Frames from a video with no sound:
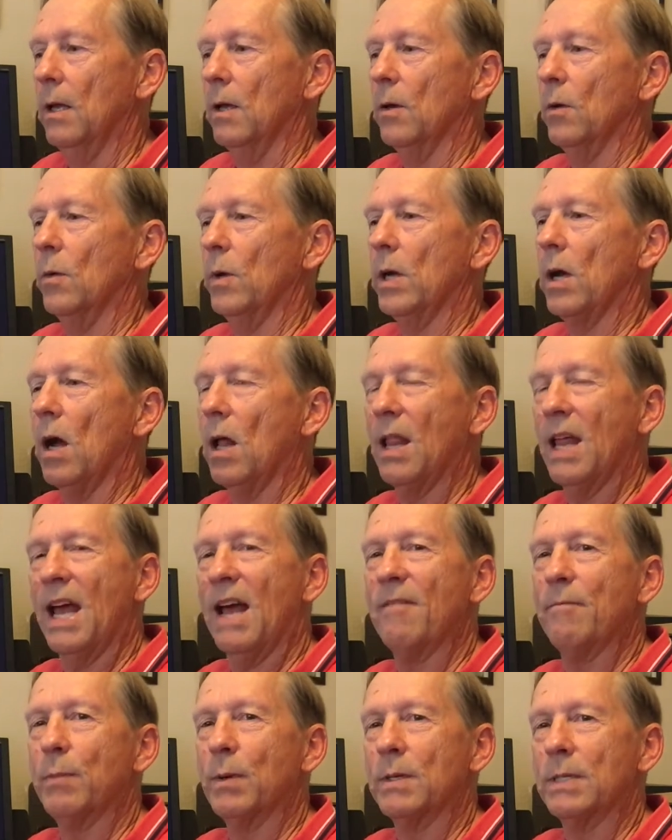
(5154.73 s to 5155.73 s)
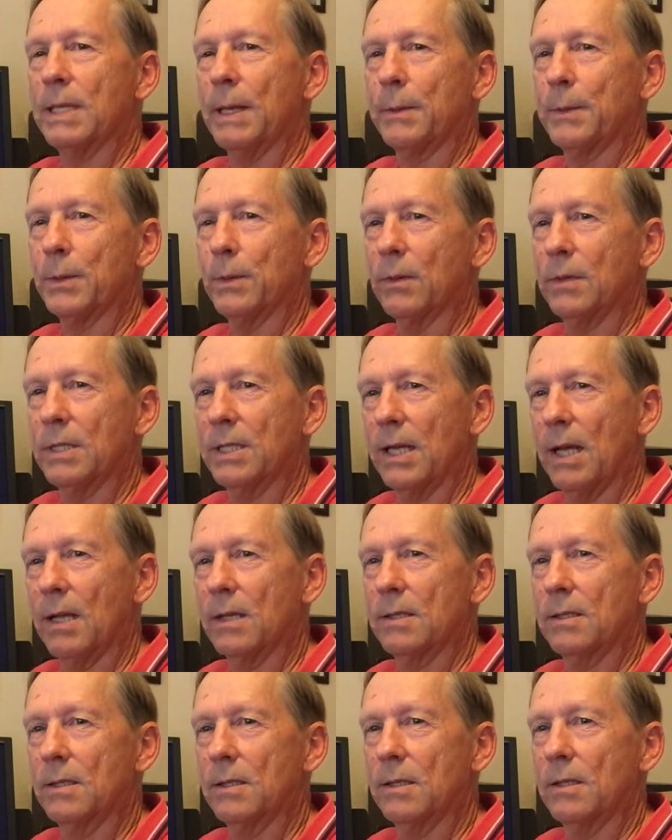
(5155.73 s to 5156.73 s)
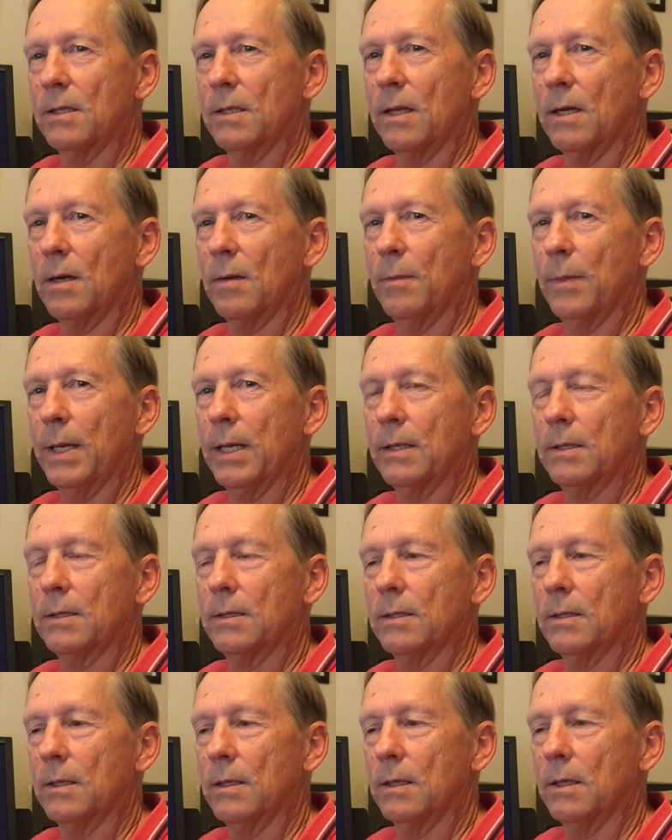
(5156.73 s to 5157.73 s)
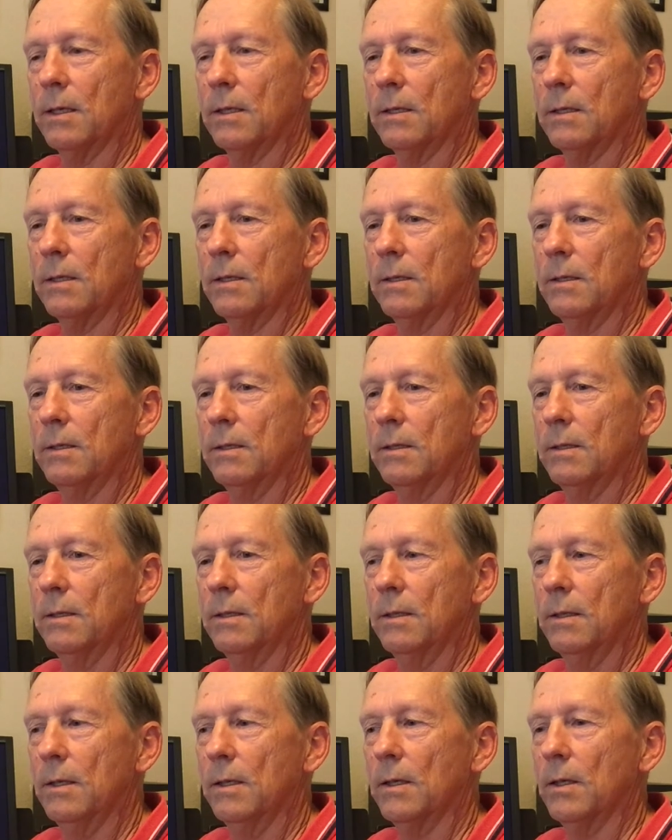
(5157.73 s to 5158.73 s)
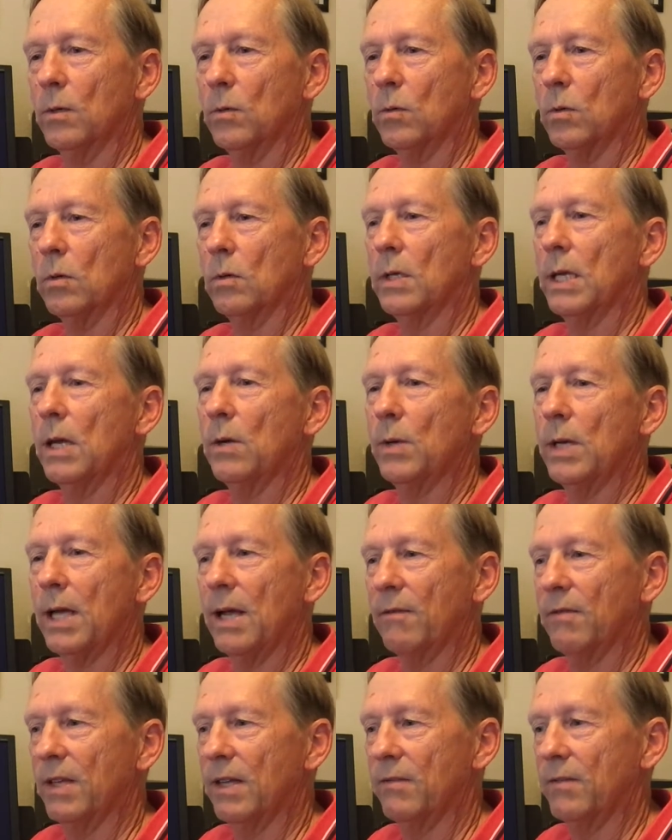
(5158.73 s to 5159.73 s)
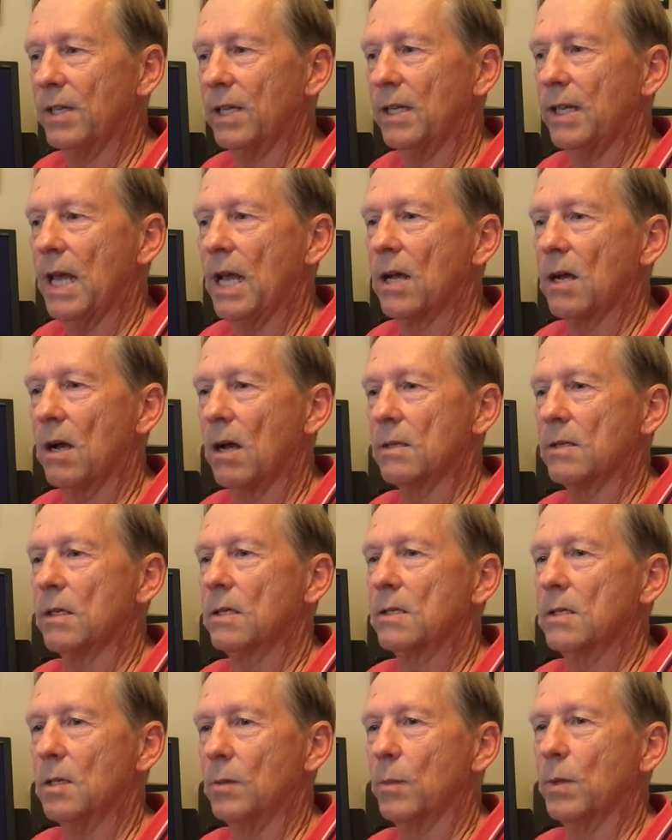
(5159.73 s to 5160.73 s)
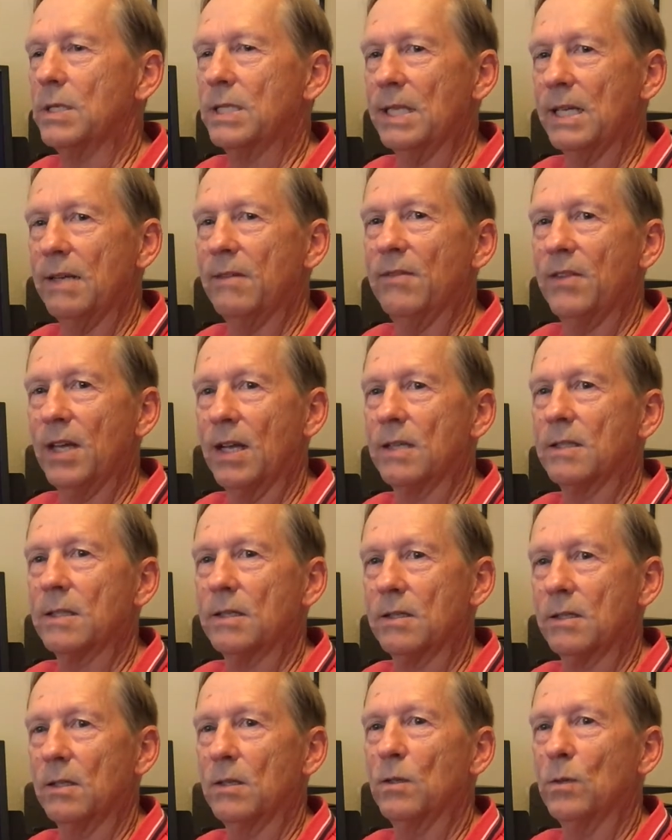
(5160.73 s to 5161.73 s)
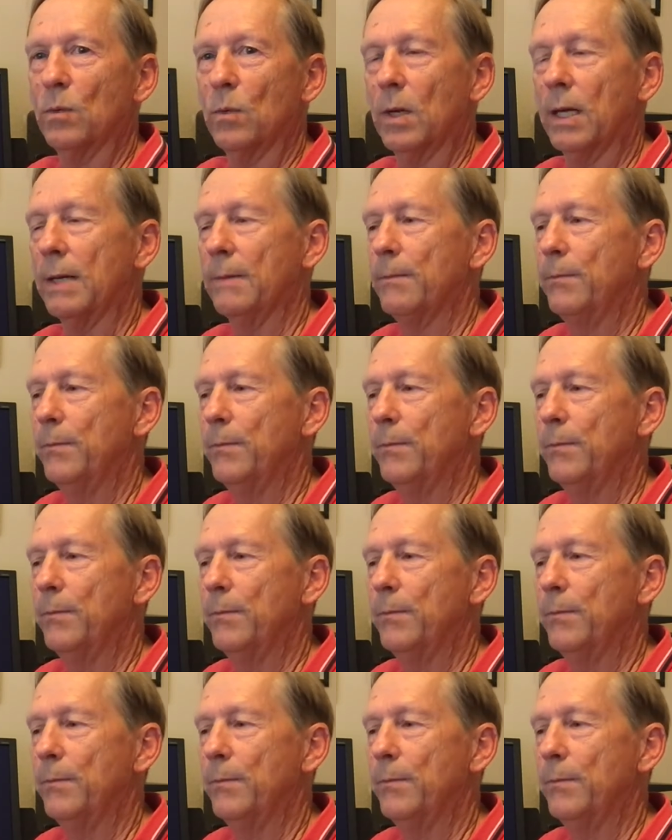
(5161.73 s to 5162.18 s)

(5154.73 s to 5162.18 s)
We all have perceptual sets that are based on the world that we have lived in that cause us to perceive things a certain way.